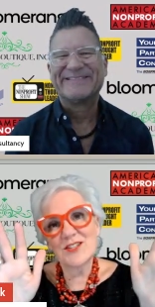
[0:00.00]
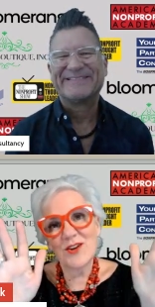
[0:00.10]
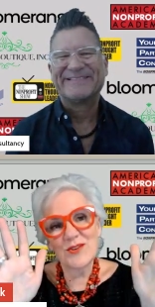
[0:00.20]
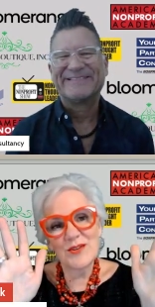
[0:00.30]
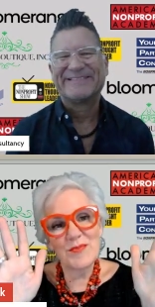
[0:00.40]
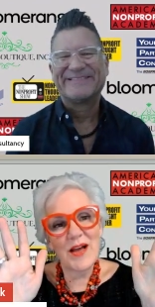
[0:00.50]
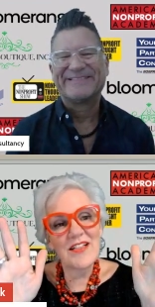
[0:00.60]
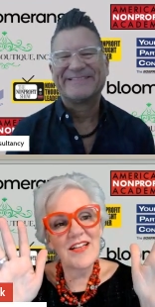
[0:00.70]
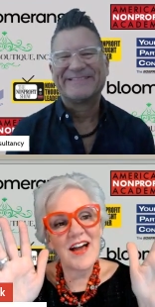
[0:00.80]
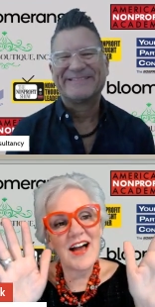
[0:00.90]
Speaker 1: Tony
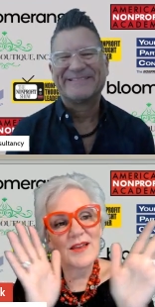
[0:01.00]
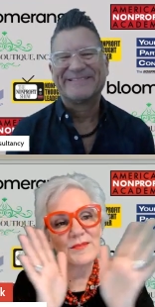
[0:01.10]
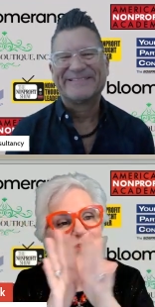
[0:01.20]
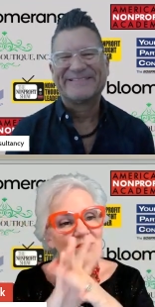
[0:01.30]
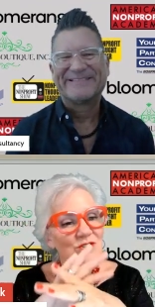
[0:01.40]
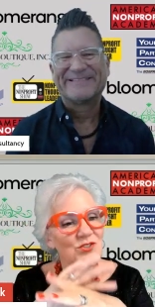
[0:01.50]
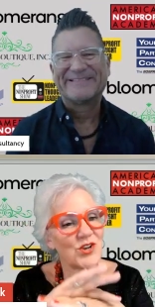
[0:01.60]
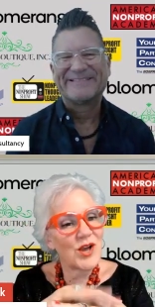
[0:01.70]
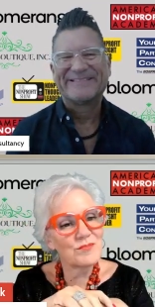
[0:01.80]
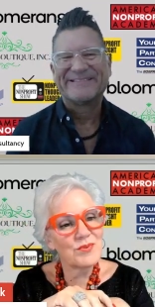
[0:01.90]
Beall on Mr.
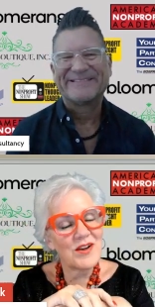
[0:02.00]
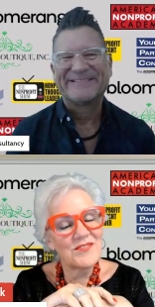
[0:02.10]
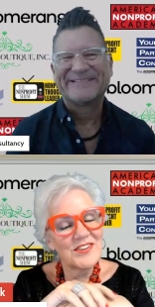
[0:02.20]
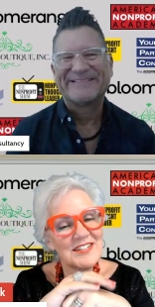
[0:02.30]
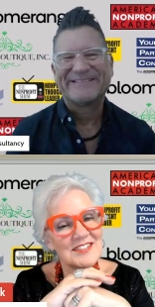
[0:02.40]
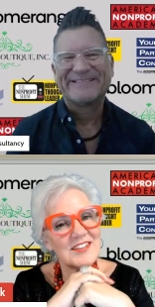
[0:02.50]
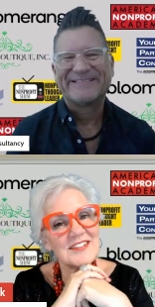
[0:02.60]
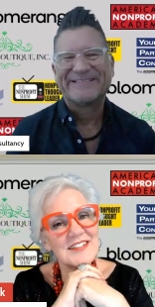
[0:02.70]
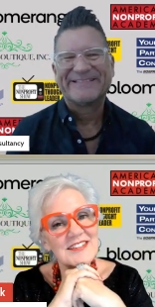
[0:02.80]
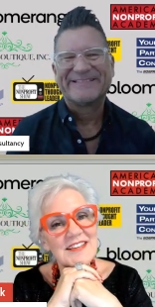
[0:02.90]
Nonprofit
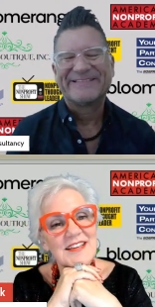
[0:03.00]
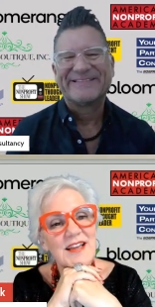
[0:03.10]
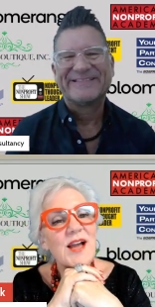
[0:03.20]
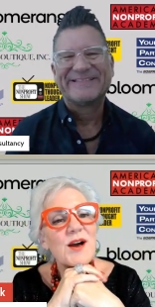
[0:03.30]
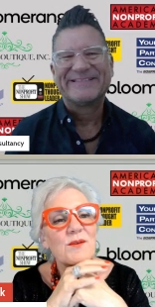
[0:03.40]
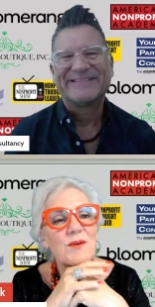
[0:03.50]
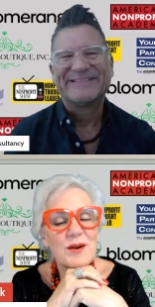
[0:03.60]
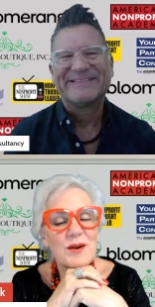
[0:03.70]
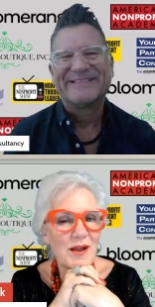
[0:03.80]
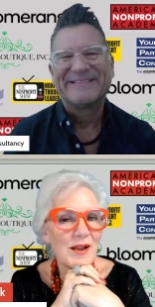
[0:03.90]
Consultancy.
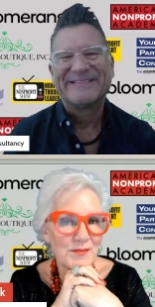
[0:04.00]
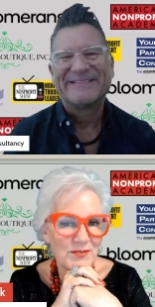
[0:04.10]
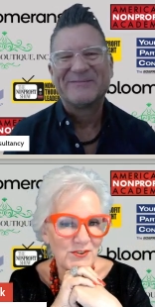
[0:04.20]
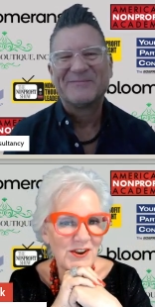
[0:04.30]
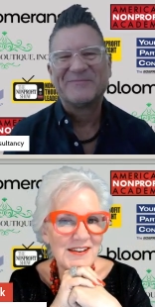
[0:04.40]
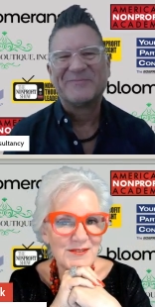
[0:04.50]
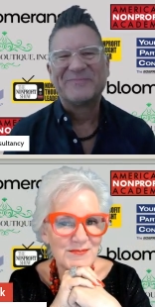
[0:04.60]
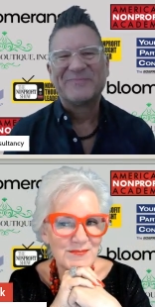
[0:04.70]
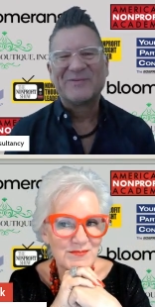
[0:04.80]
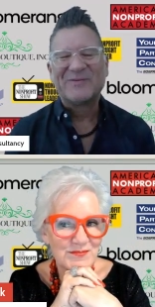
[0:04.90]
Welcome back, my friend.
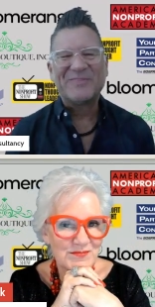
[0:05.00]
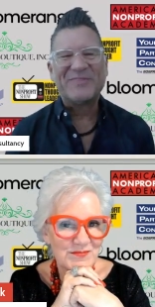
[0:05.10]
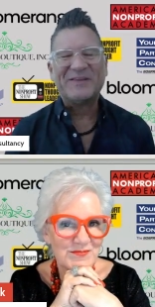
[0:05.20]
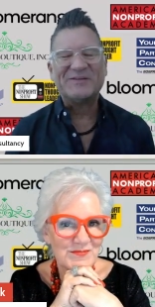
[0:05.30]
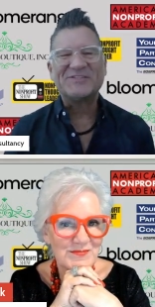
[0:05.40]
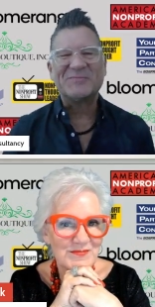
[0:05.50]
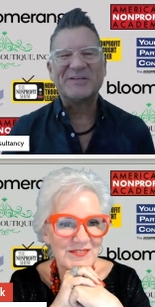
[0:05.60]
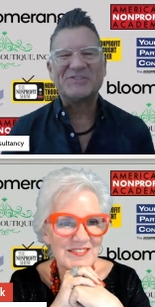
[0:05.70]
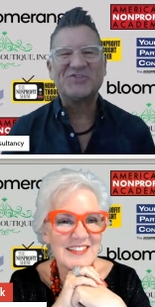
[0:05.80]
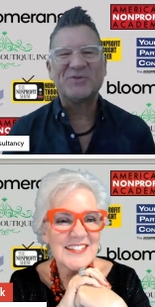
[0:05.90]
Well, oh, thank
Speaker 2: you so
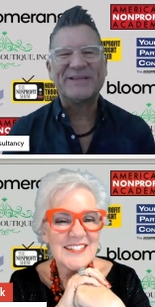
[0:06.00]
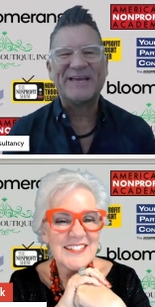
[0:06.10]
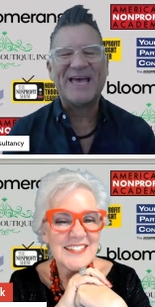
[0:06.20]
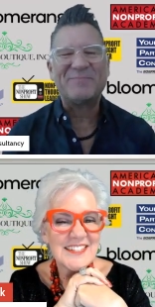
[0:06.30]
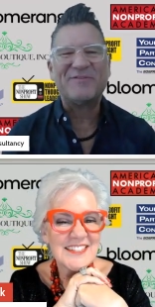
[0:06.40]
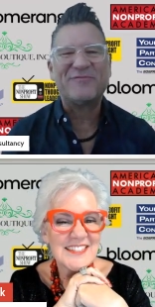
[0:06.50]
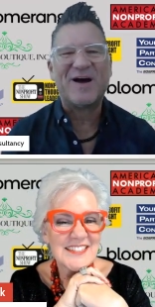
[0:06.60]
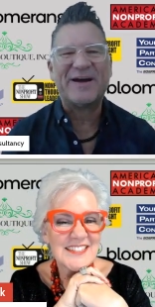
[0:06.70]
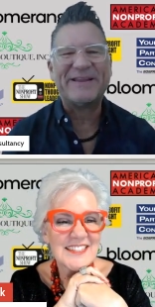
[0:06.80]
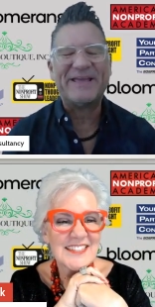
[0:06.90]
much, Julia. Happy
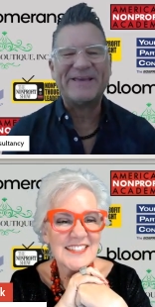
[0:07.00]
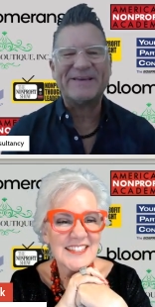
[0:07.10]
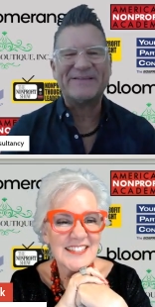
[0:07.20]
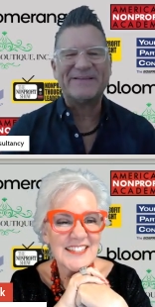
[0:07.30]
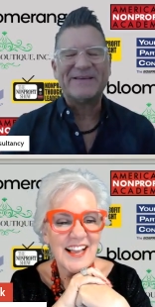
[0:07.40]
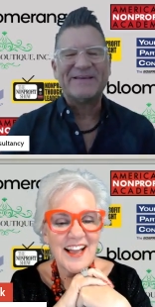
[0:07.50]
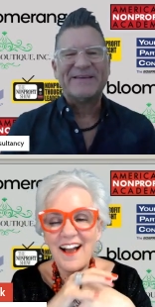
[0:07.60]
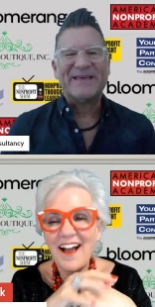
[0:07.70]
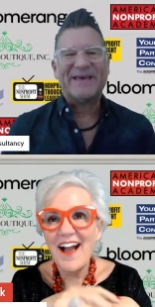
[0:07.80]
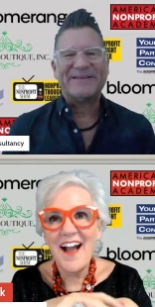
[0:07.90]
Friday and
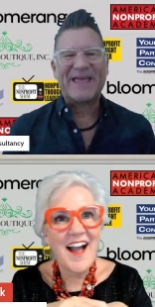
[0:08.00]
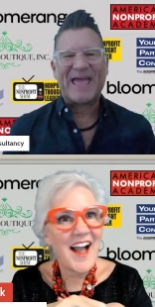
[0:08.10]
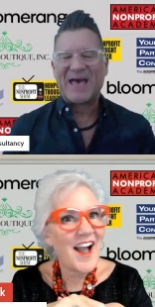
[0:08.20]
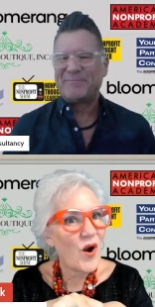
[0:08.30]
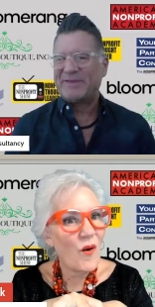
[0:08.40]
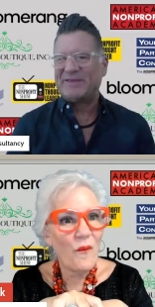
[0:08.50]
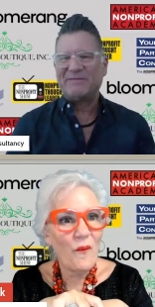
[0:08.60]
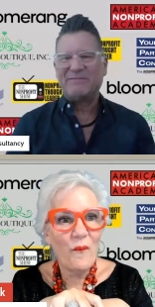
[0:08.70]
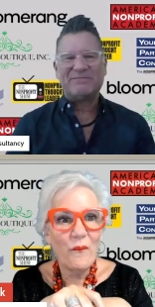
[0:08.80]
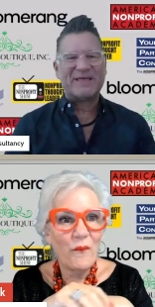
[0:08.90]
and
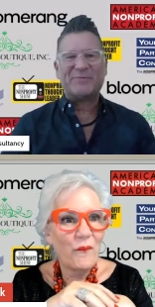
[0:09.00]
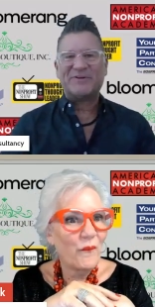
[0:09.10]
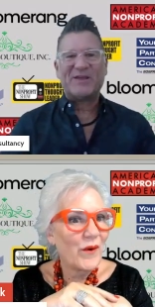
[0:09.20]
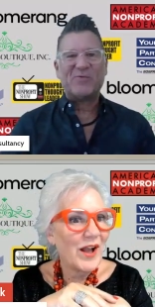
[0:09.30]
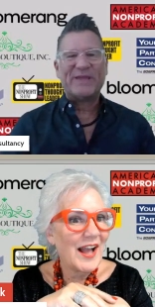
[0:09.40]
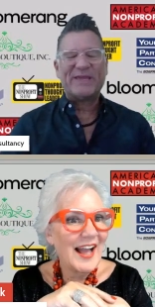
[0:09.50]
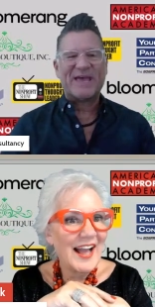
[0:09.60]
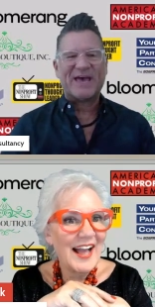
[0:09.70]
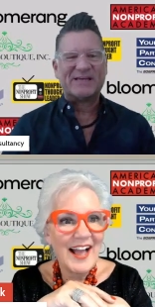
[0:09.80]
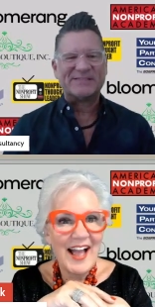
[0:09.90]
happy Labor Day
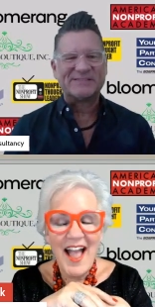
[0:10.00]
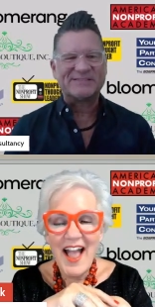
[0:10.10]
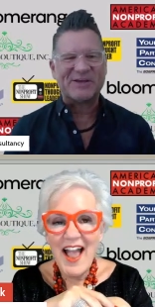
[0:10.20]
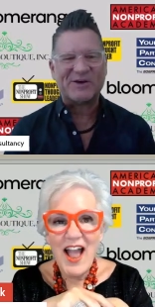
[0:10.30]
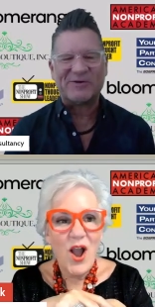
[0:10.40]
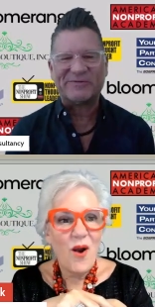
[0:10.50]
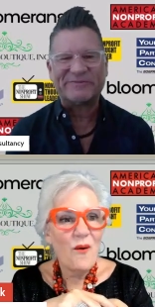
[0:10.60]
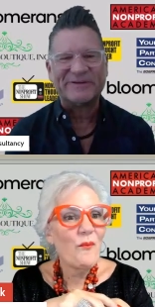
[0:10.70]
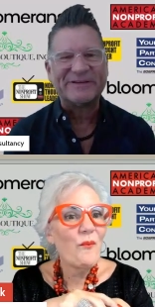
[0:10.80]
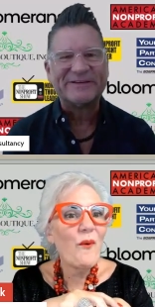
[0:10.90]
weekend. So